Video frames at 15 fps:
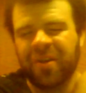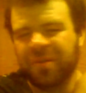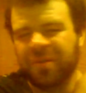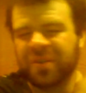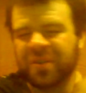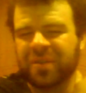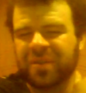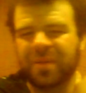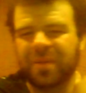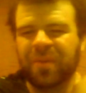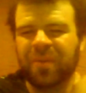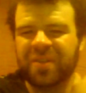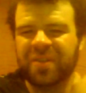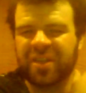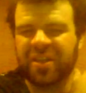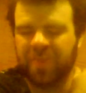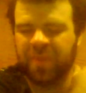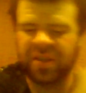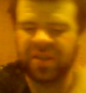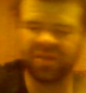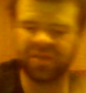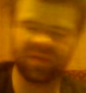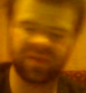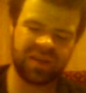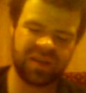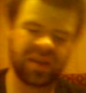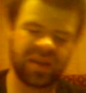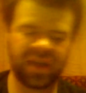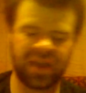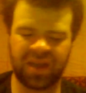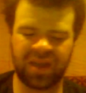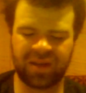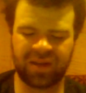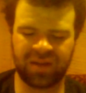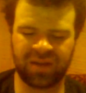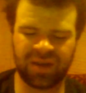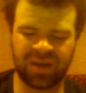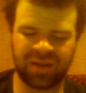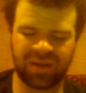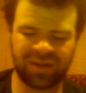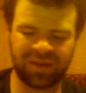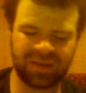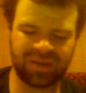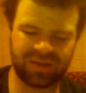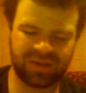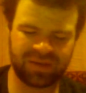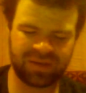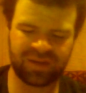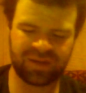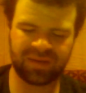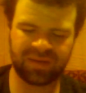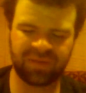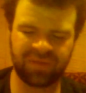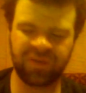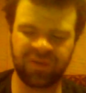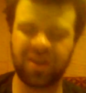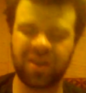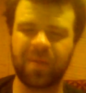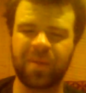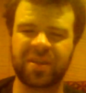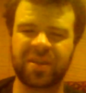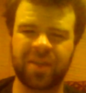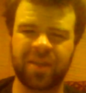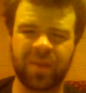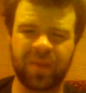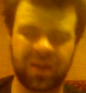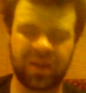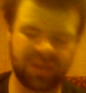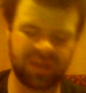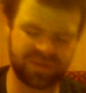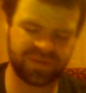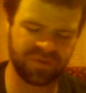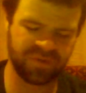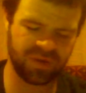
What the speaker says: It wasn't expensive, and it filled up my stomach at least